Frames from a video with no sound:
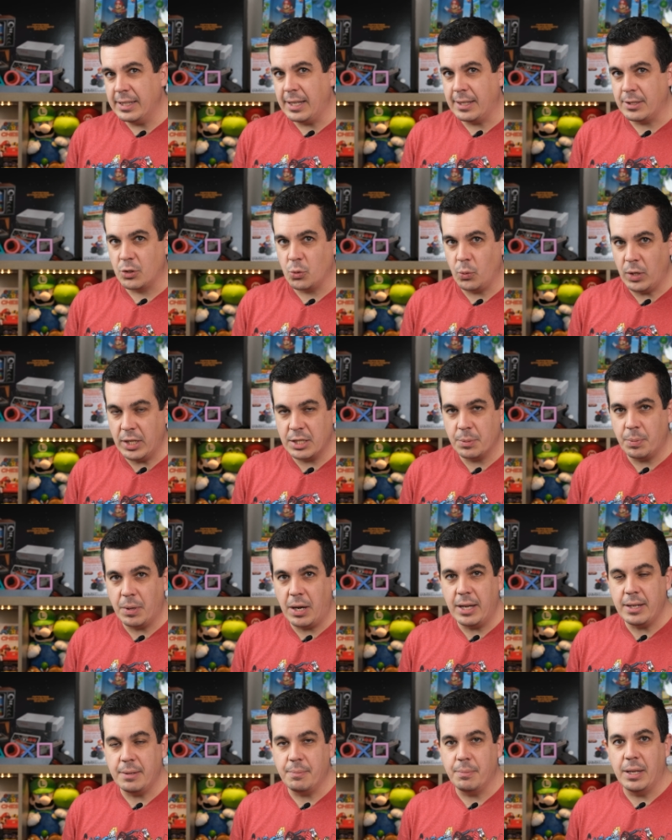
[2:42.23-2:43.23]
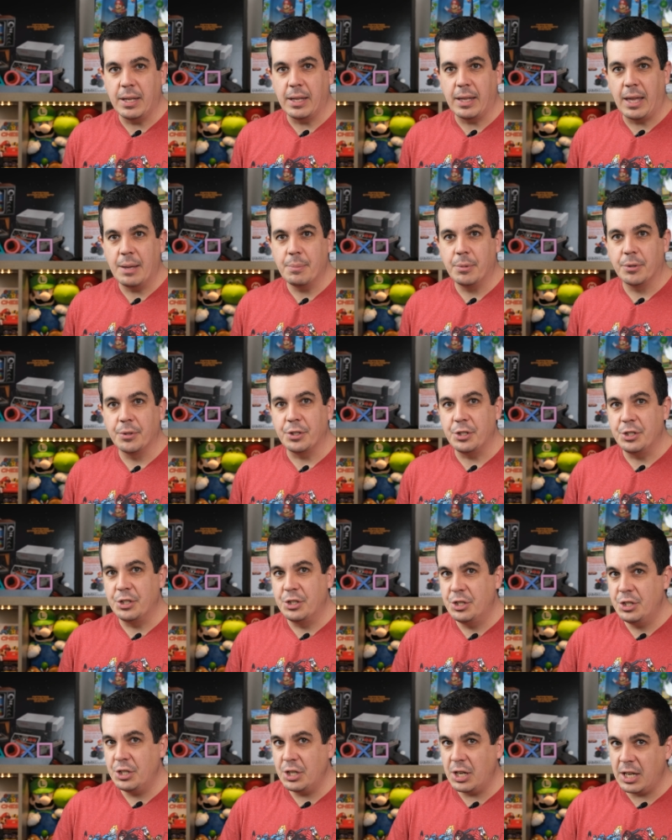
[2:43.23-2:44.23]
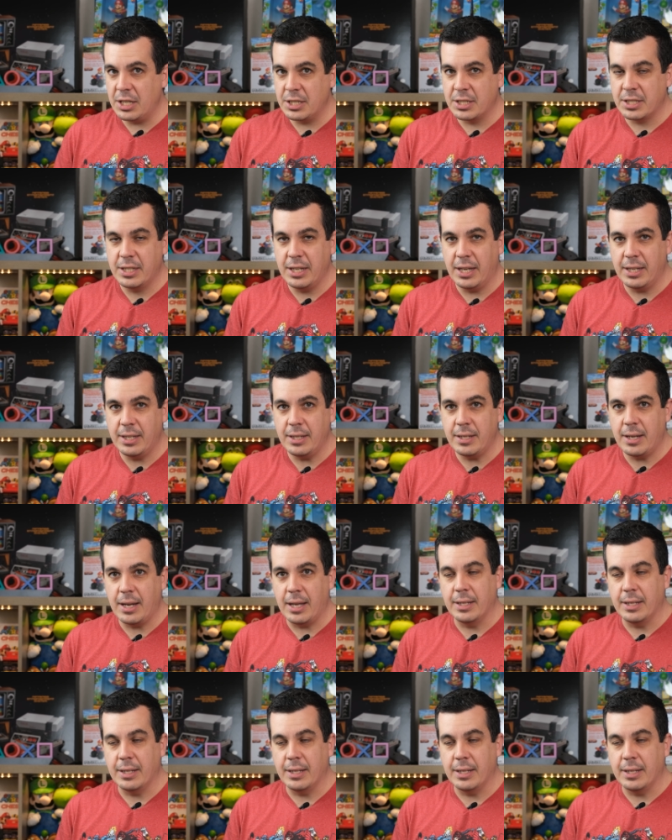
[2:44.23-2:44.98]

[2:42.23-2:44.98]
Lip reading: that sweet spot and being able to just get it,